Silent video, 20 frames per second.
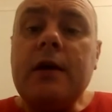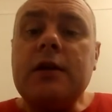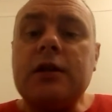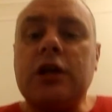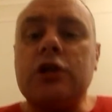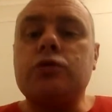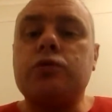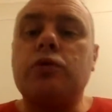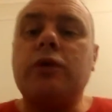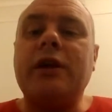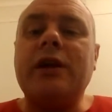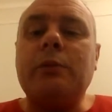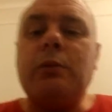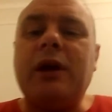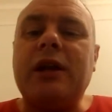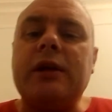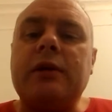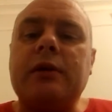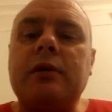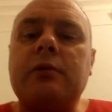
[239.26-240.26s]
That's why
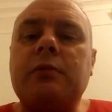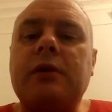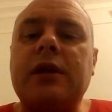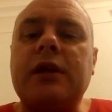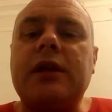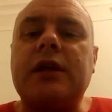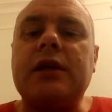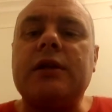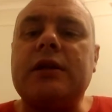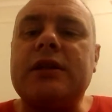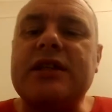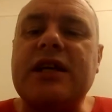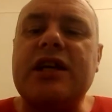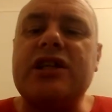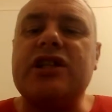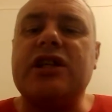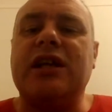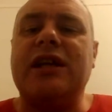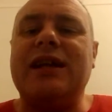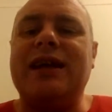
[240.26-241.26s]
when they
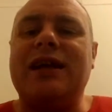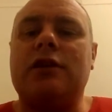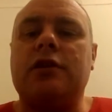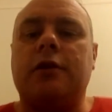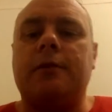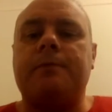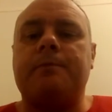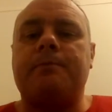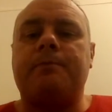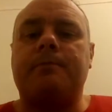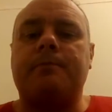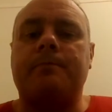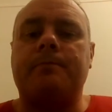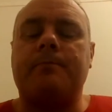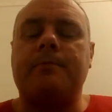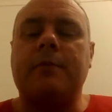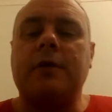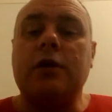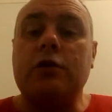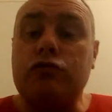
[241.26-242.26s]
send you a letter,
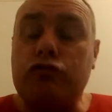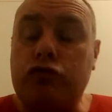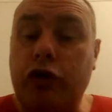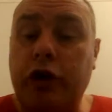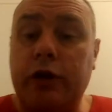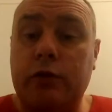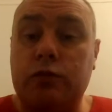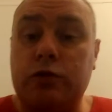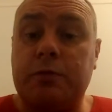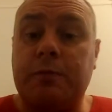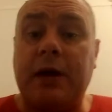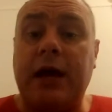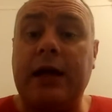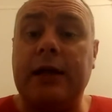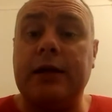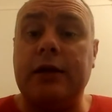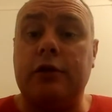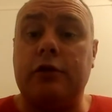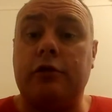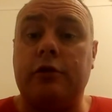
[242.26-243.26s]
writing was
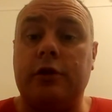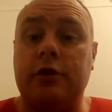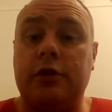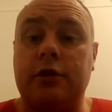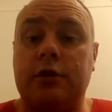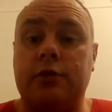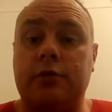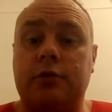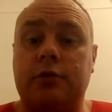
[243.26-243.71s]
banned in Ireland.